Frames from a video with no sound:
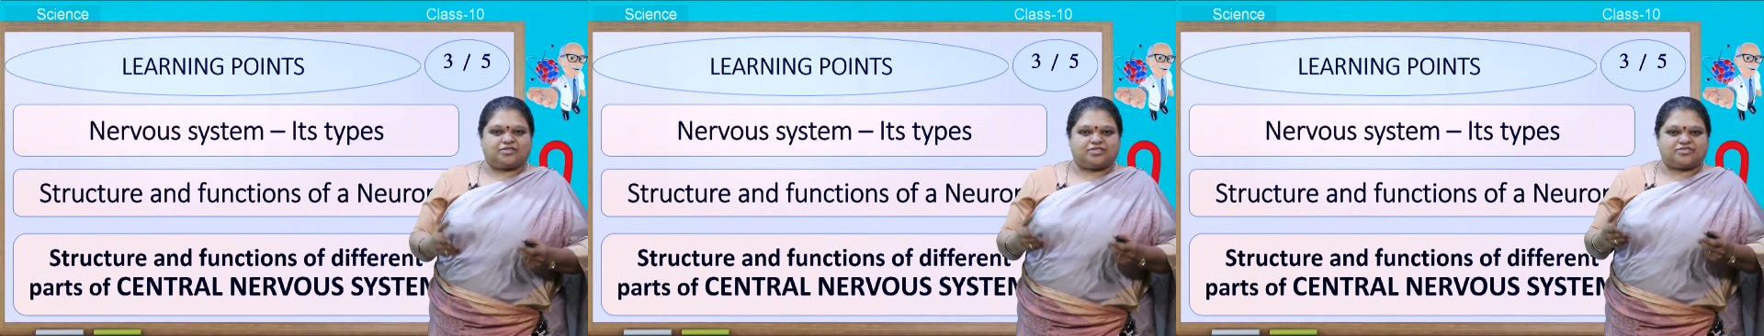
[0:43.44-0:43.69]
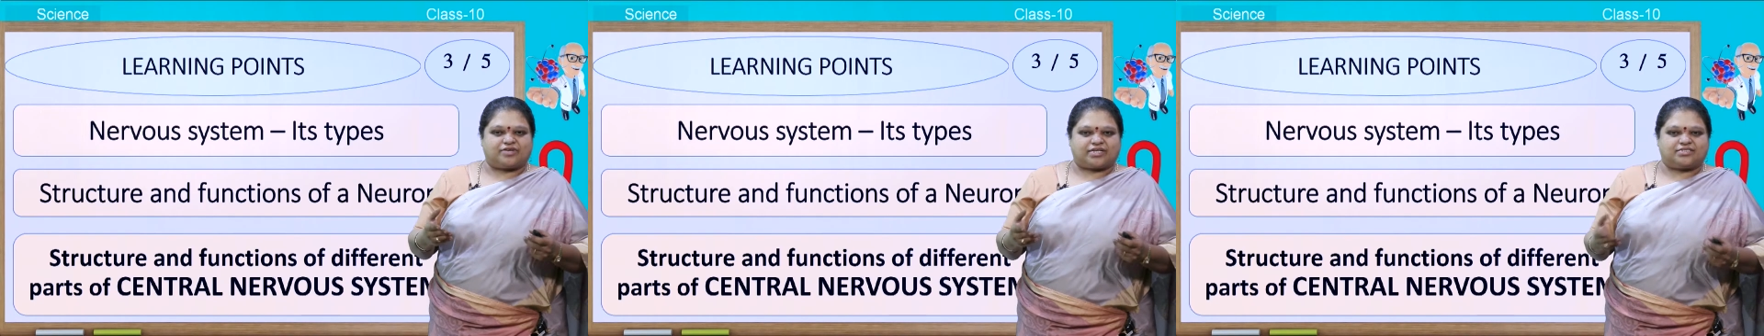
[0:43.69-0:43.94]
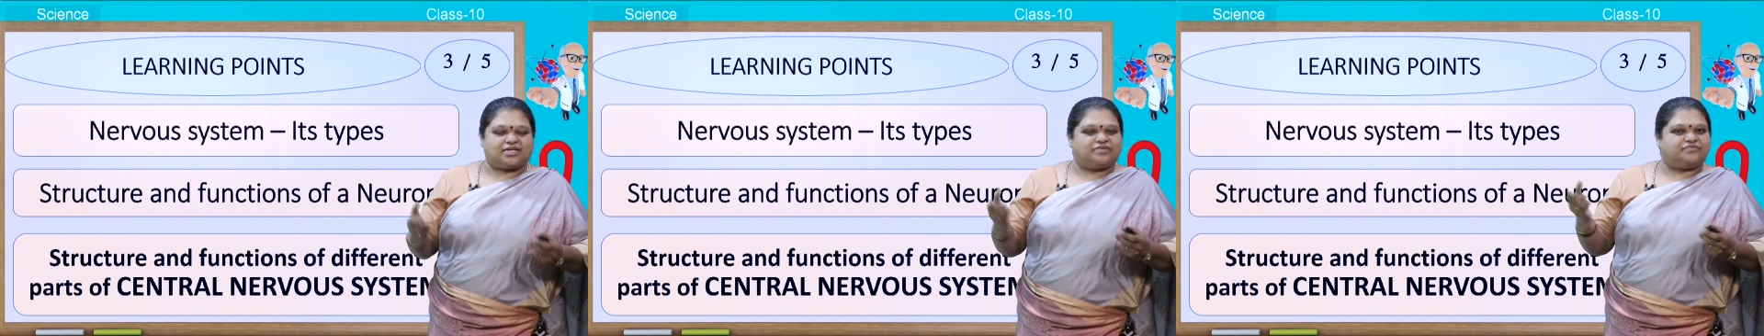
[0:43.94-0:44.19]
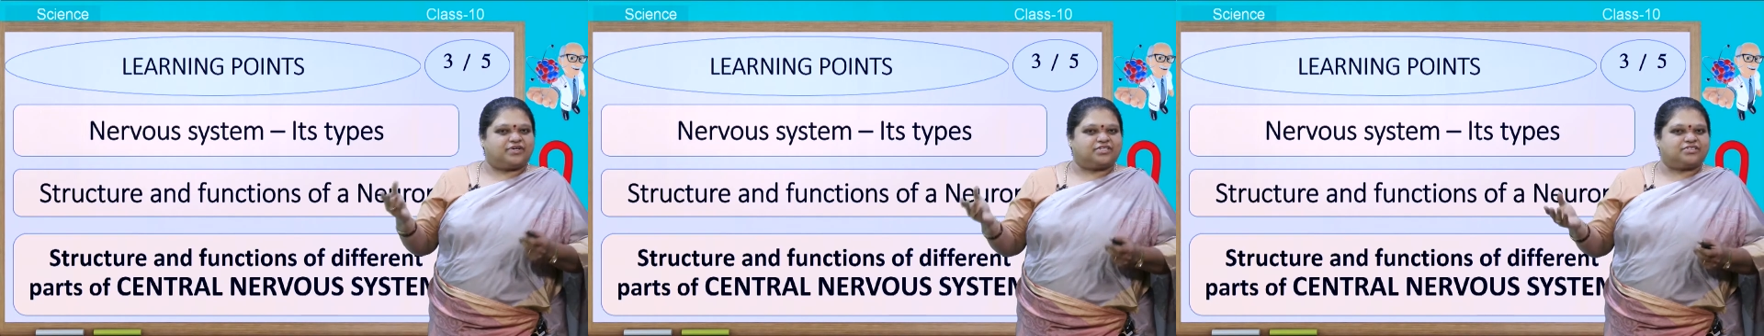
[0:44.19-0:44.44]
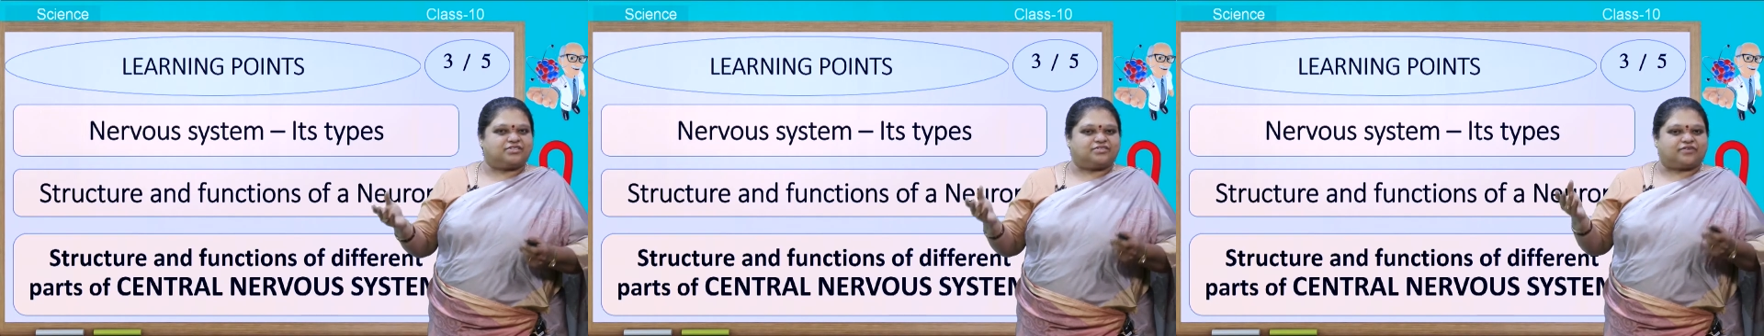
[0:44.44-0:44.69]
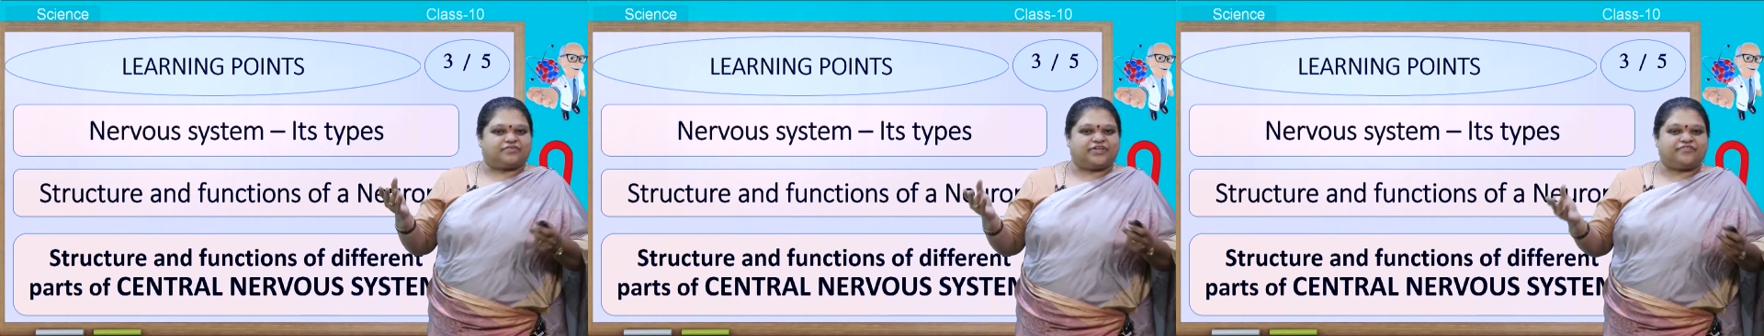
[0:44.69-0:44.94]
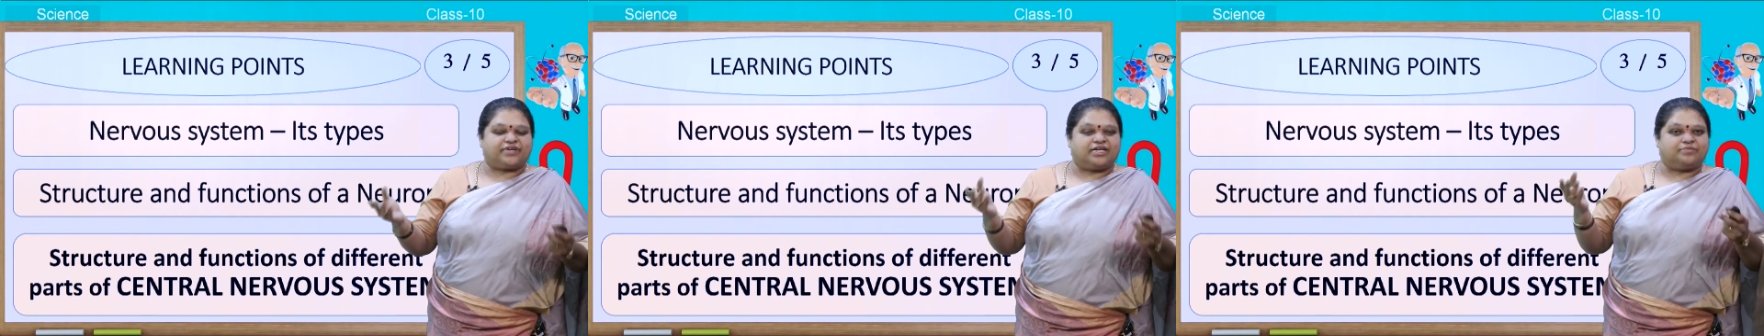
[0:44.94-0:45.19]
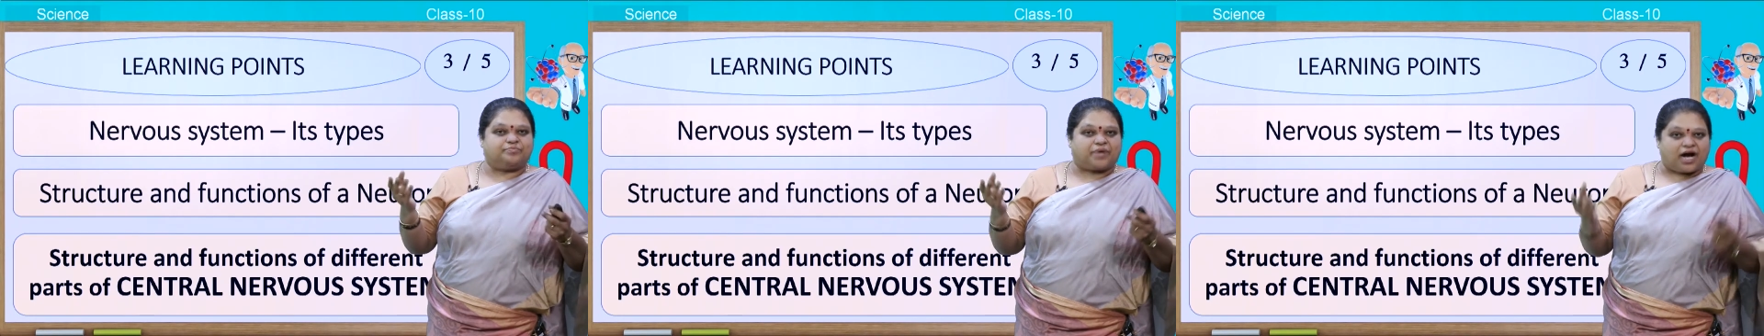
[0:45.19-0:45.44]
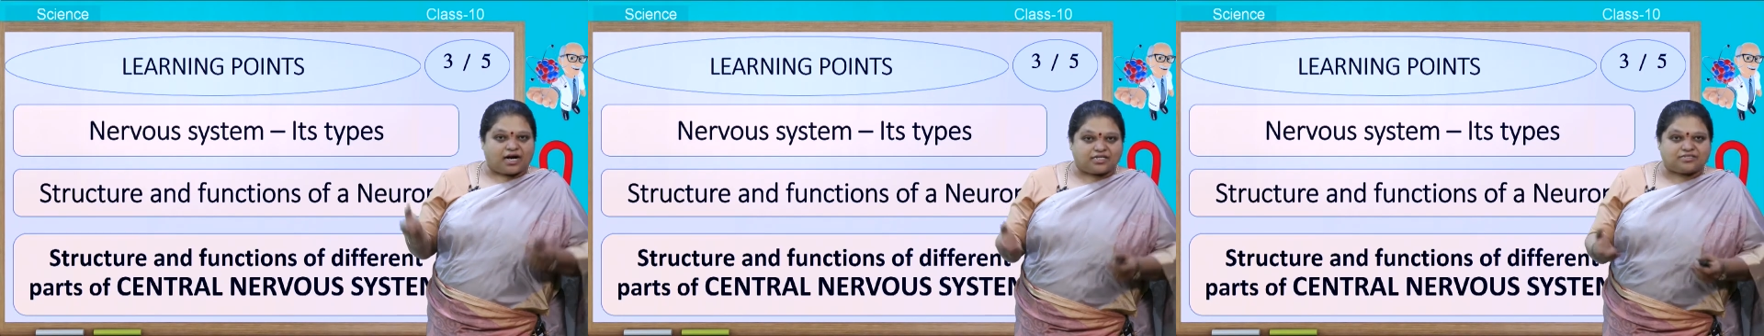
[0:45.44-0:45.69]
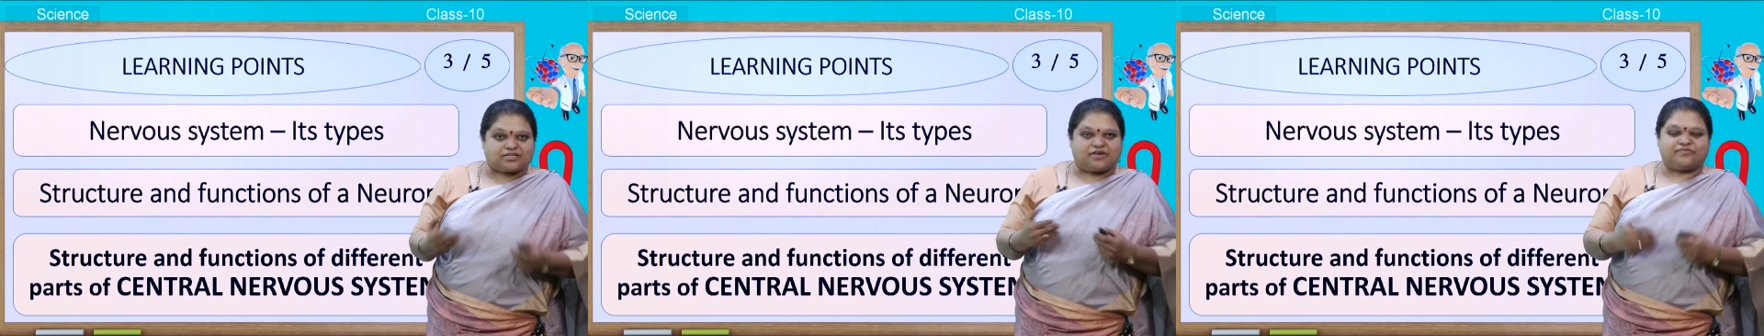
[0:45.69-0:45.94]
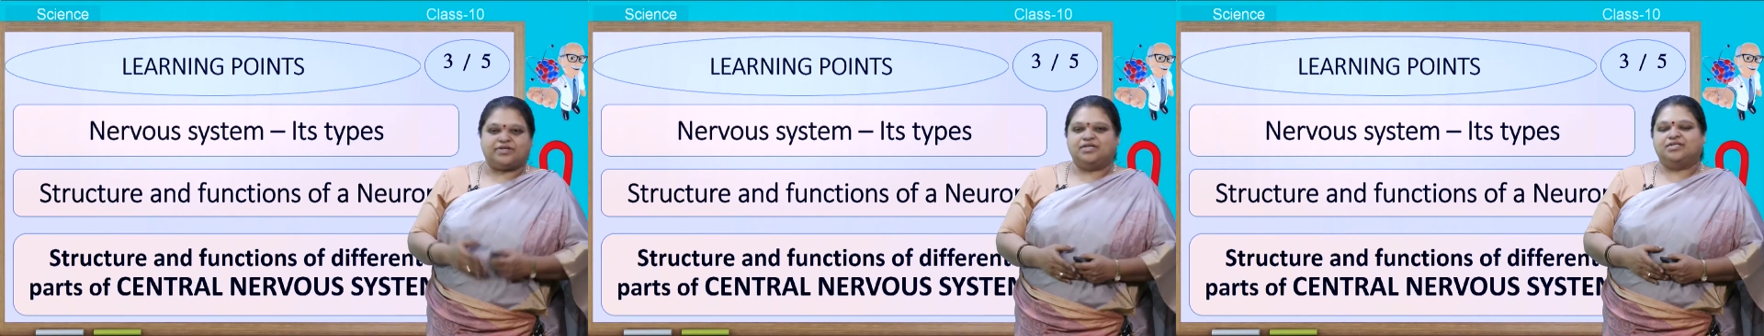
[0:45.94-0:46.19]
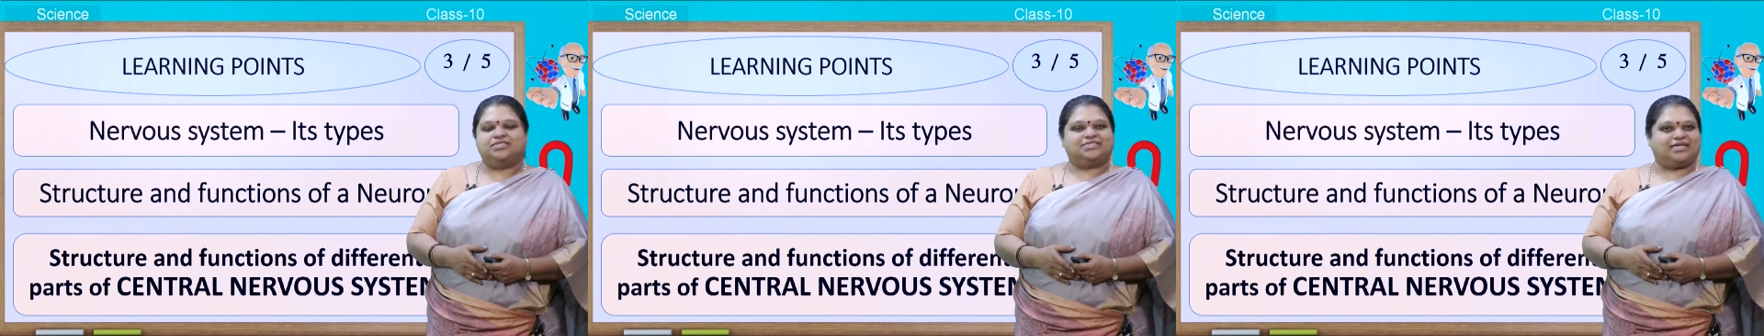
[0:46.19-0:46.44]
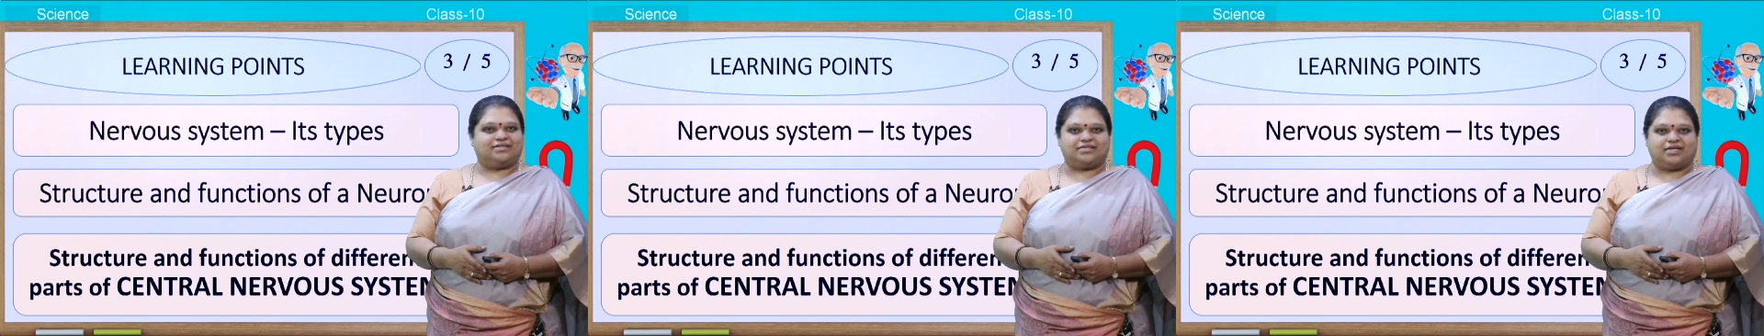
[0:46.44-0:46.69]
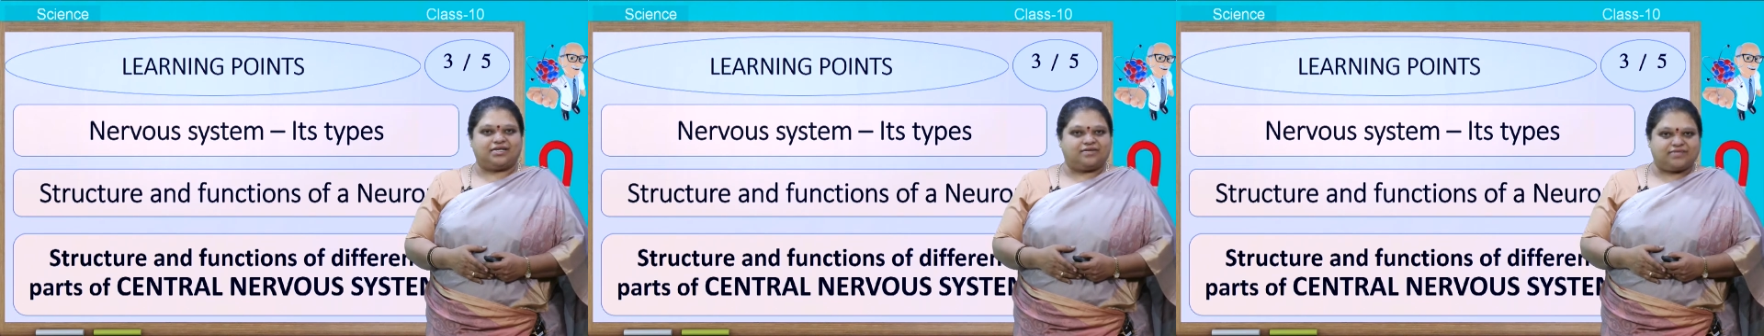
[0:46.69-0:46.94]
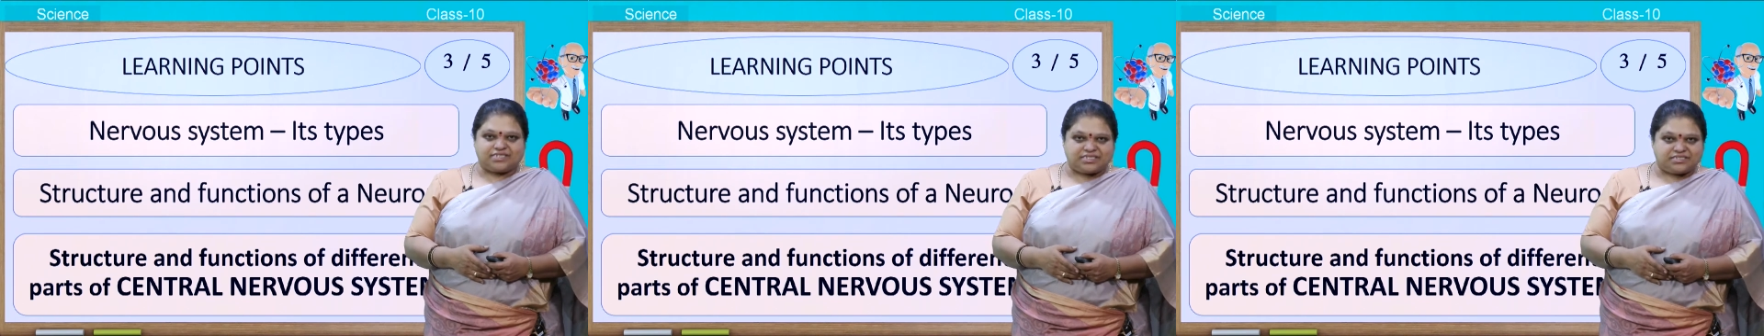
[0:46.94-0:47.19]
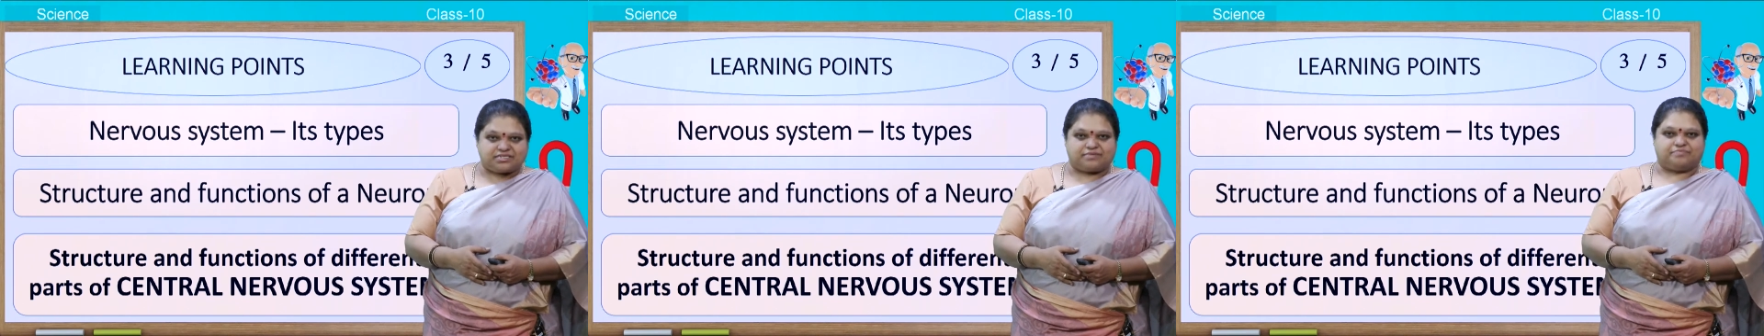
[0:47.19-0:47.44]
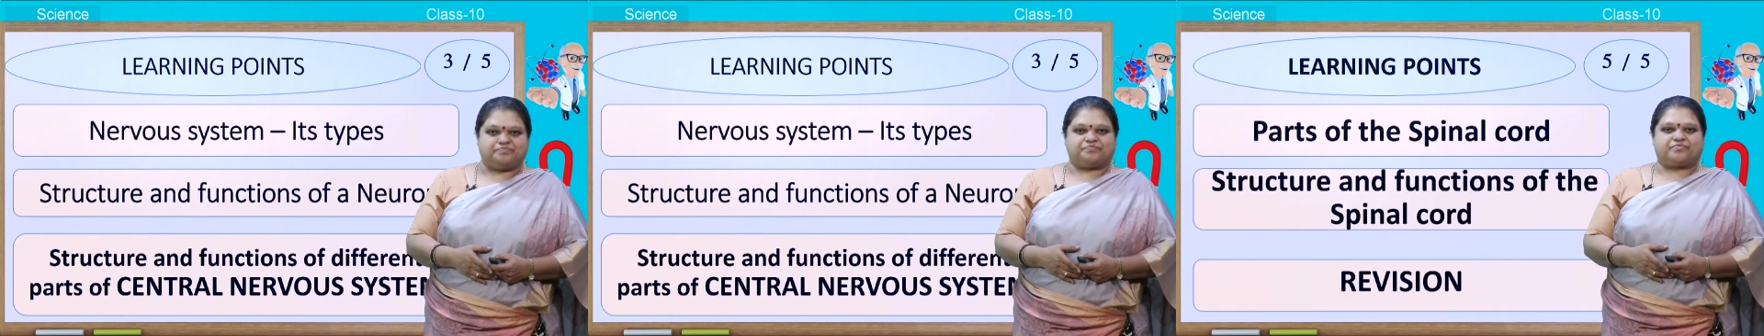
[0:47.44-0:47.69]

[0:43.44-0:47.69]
structure and functions of different parts of central nervous system.